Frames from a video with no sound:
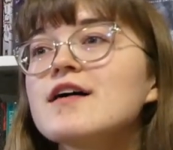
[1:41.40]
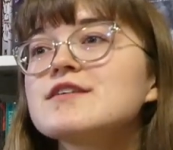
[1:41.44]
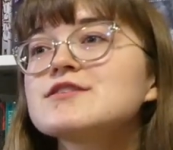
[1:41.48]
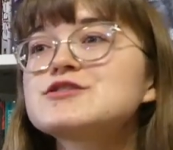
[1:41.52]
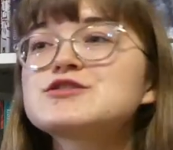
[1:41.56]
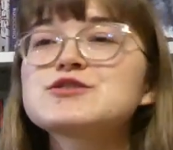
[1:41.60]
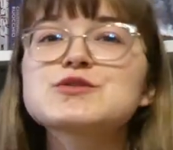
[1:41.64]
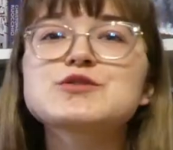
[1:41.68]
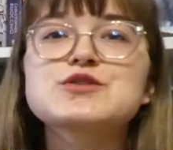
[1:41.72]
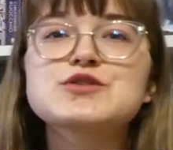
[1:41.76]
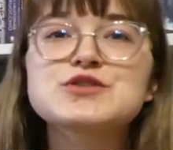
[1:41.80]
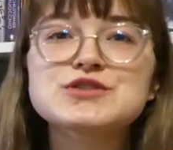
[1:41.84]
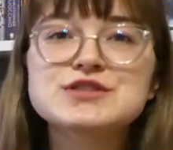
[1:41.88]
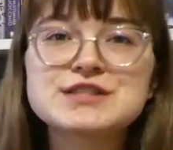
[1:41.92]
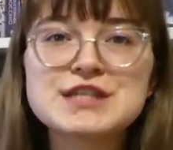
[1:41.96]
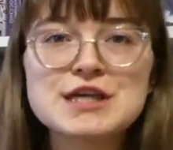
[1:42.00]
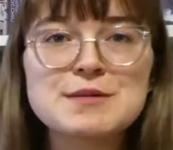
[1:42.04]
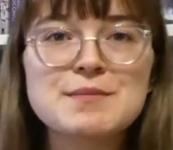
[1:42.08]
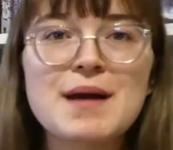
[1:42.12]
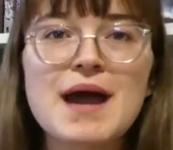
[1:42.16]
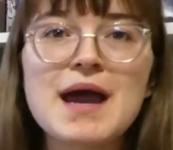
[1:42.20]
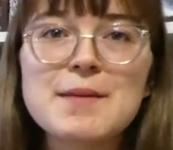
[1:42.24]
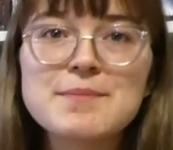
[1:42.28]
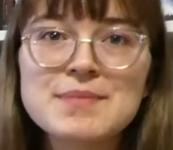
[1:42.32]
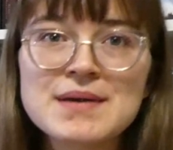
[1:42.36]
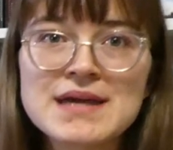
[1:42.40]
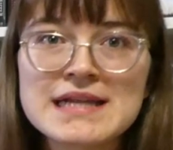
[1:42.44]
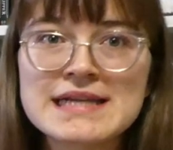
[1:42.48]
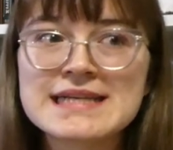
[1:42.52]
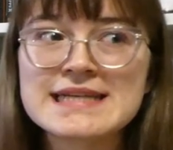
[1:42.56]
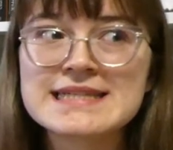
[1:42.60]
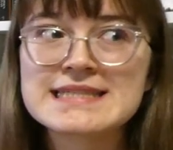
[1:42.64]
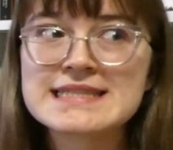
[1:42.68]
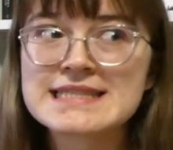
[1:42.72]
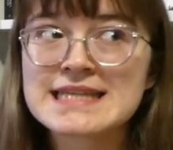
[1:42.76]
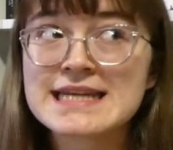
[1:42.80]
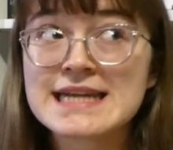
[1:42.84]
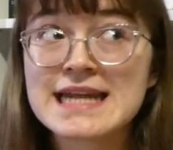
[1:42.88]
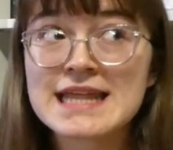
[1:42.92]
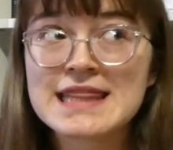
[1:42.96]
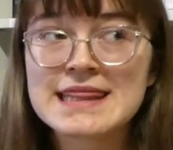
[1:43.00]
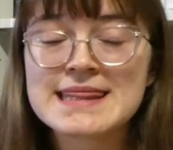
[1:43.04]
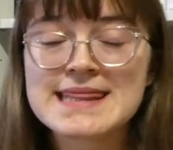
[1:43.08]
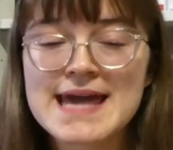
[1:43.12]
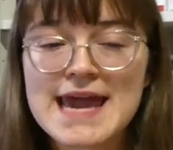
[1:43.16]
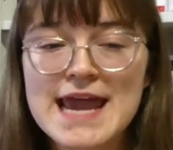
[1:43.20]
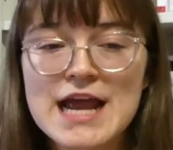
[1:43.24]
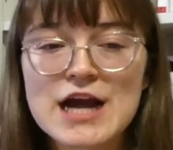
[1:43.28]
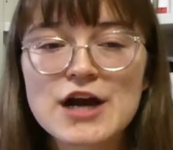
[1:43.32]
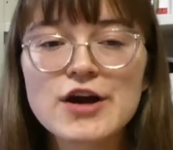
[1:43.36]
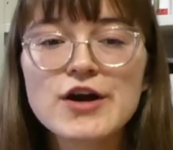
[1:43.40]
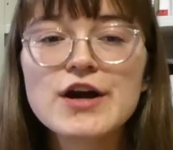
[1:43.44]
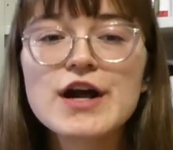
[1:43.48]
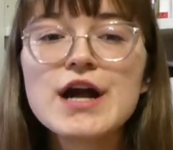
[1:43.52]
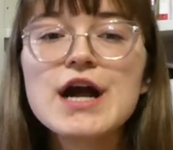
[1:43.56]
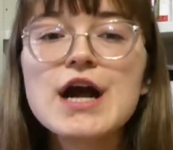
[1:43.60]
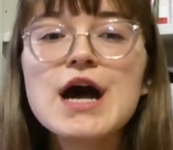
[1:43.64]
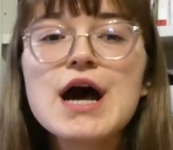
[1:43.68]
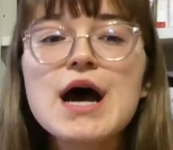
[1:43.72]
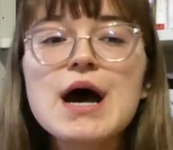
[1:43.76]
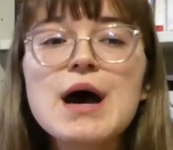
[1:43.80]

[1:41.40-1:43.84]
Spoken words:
so you'll see my opinions then and there.